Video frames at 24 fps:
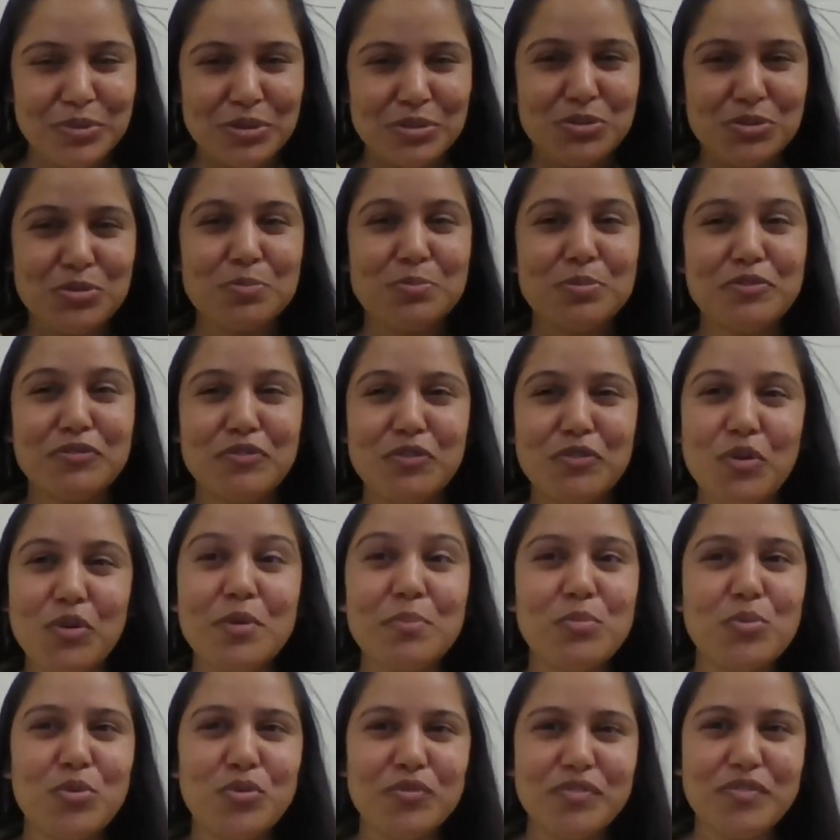So before
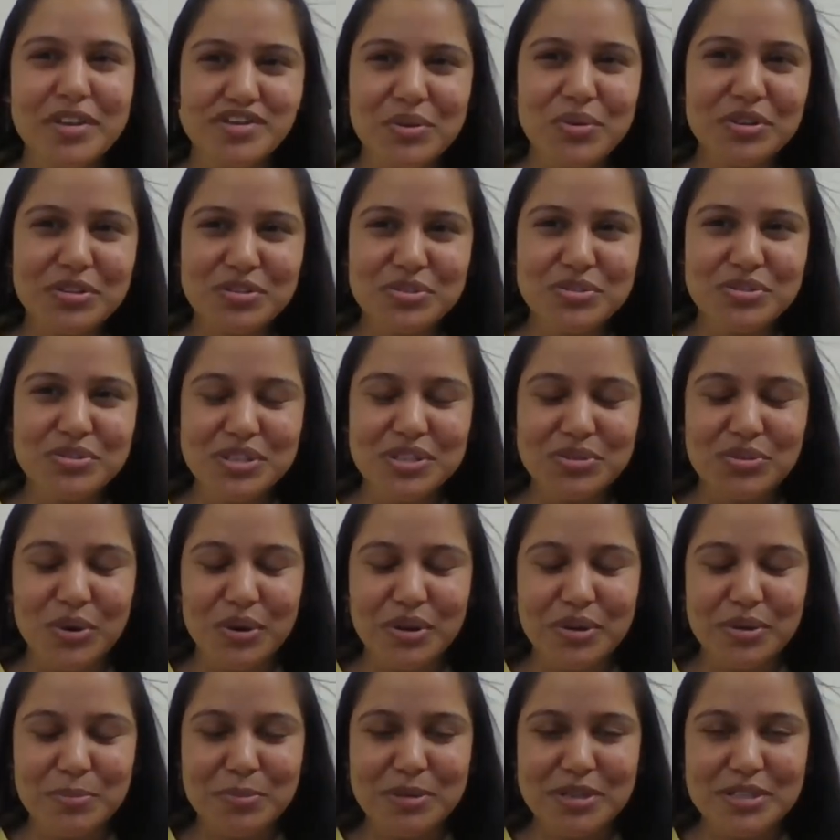moving on to the
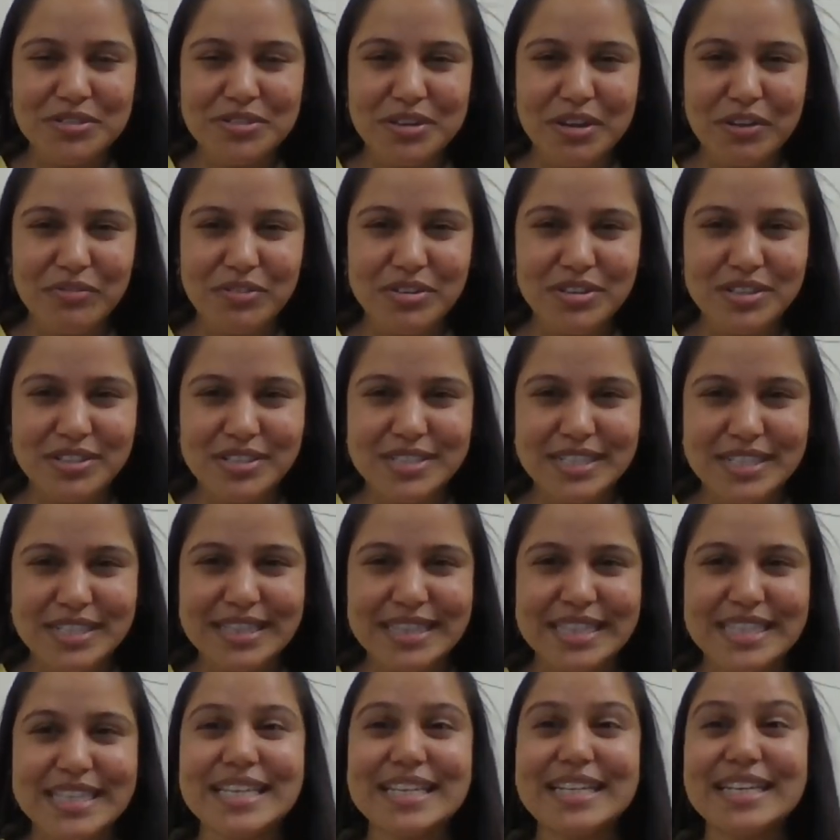documentary evidence in
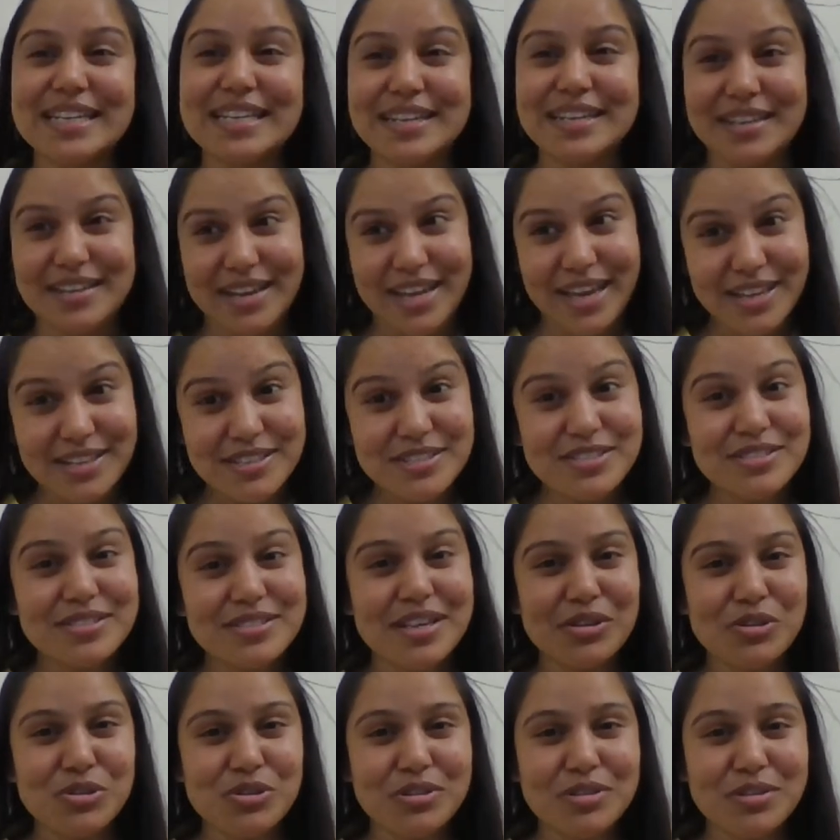the next
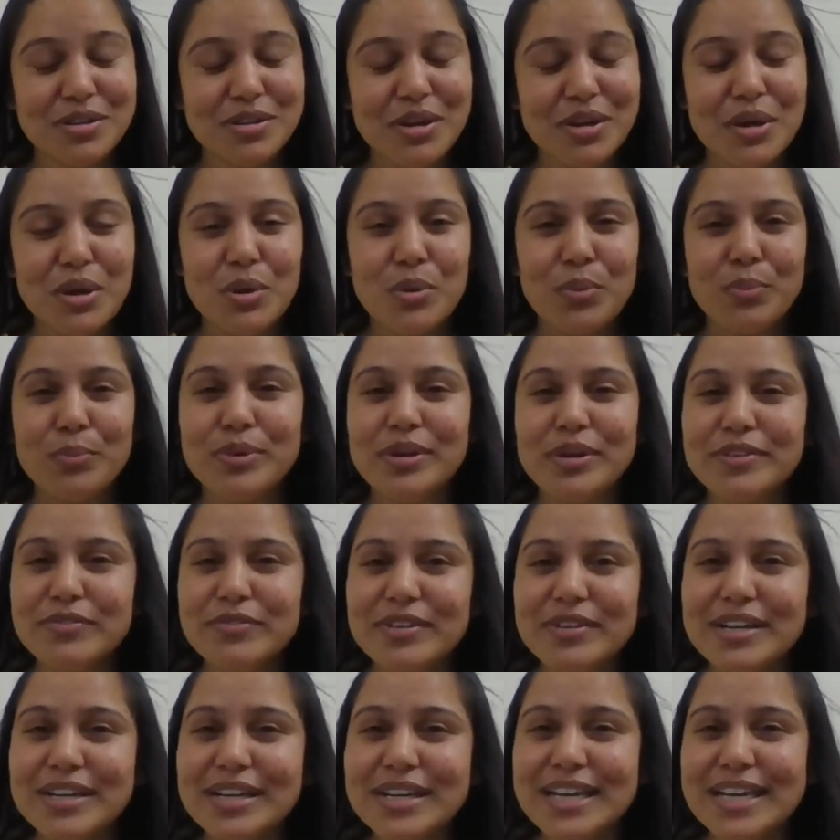session, we
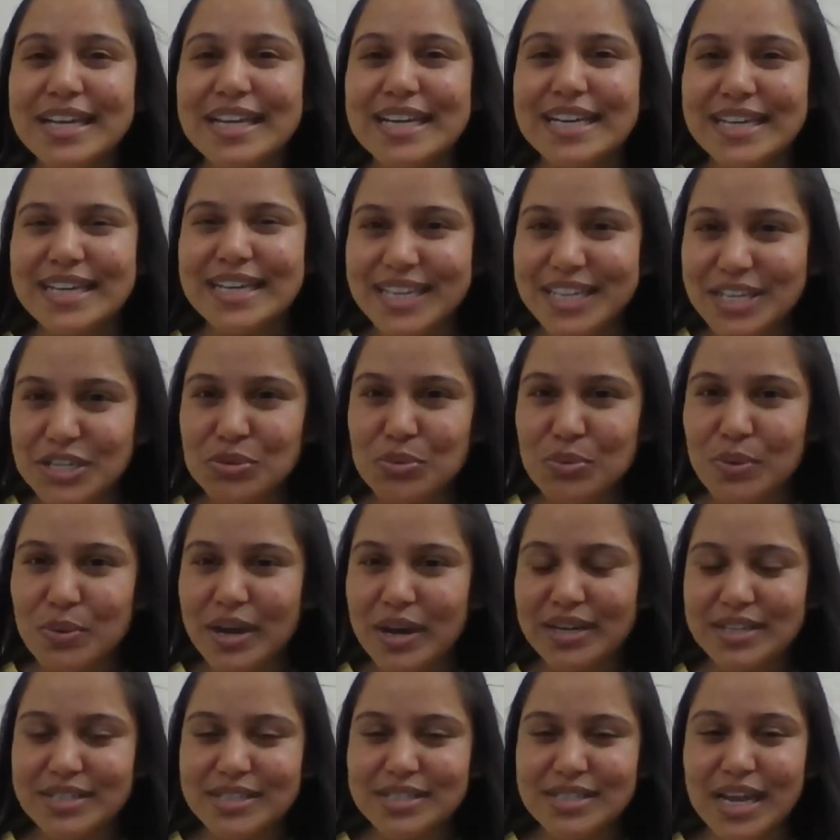will need to
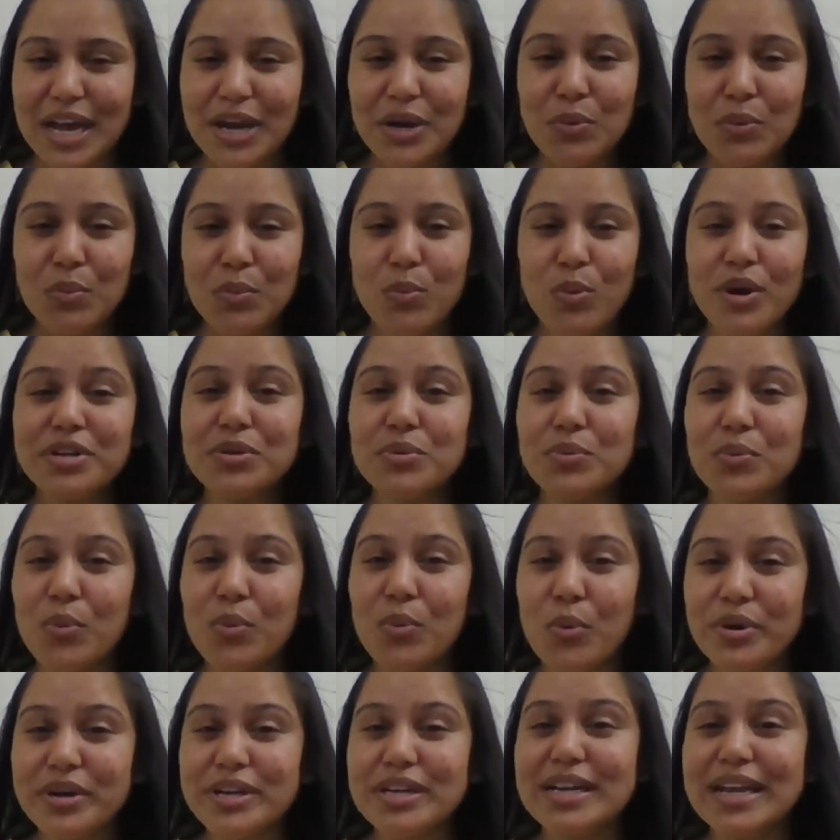understand what
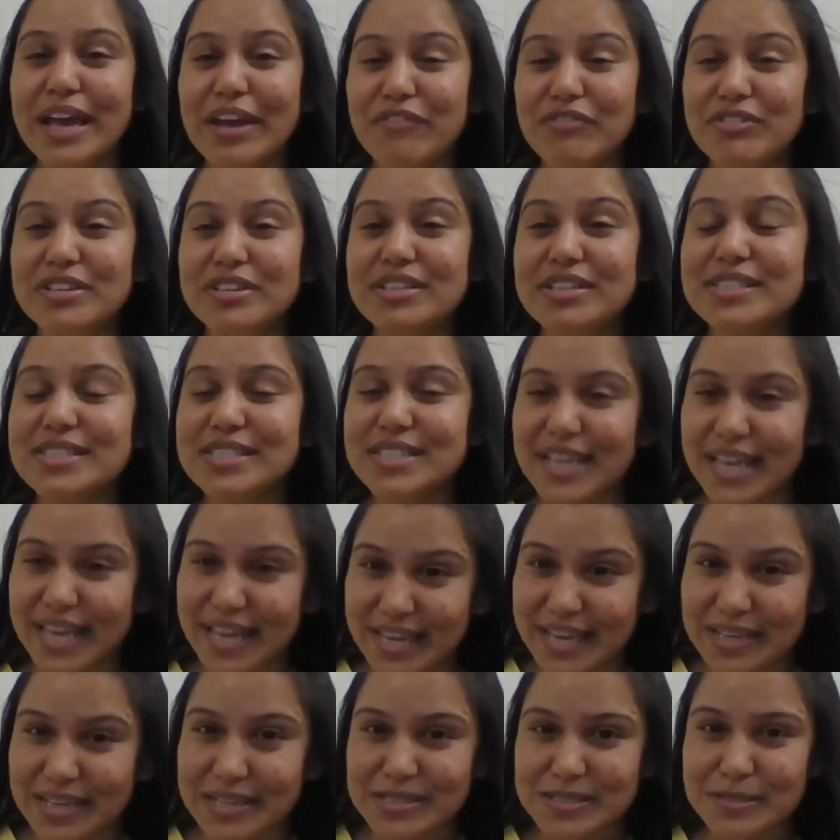oral evidence
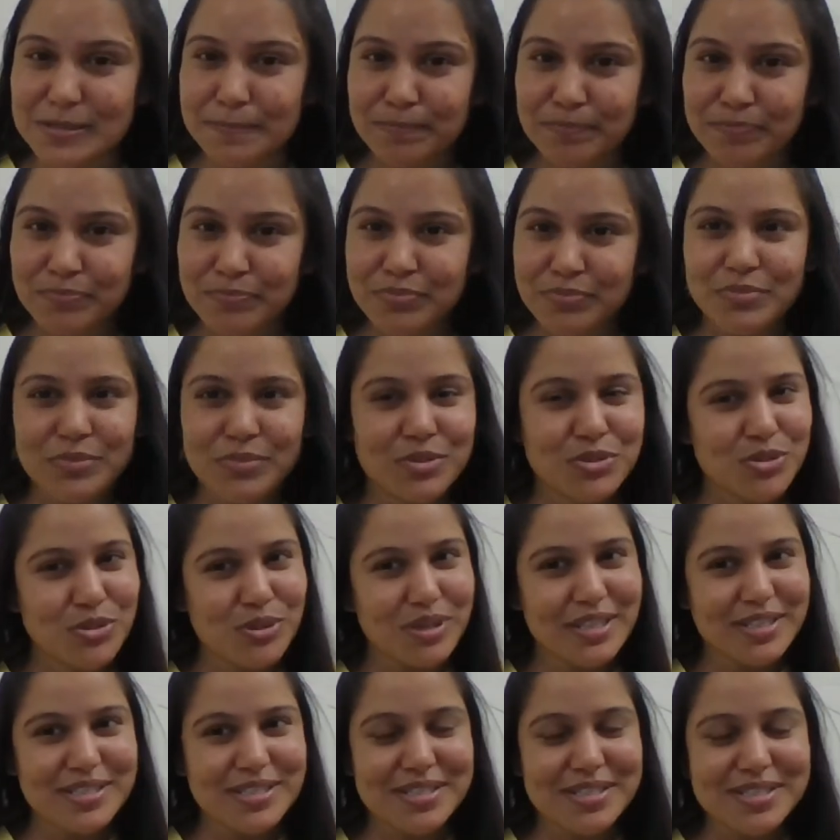is. So
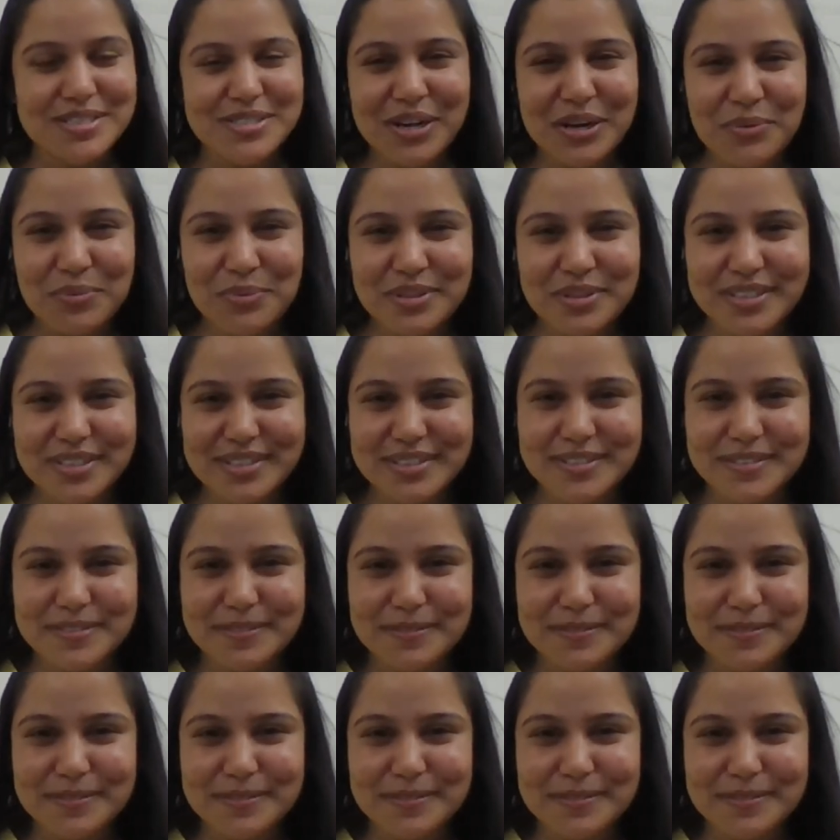let's start with it.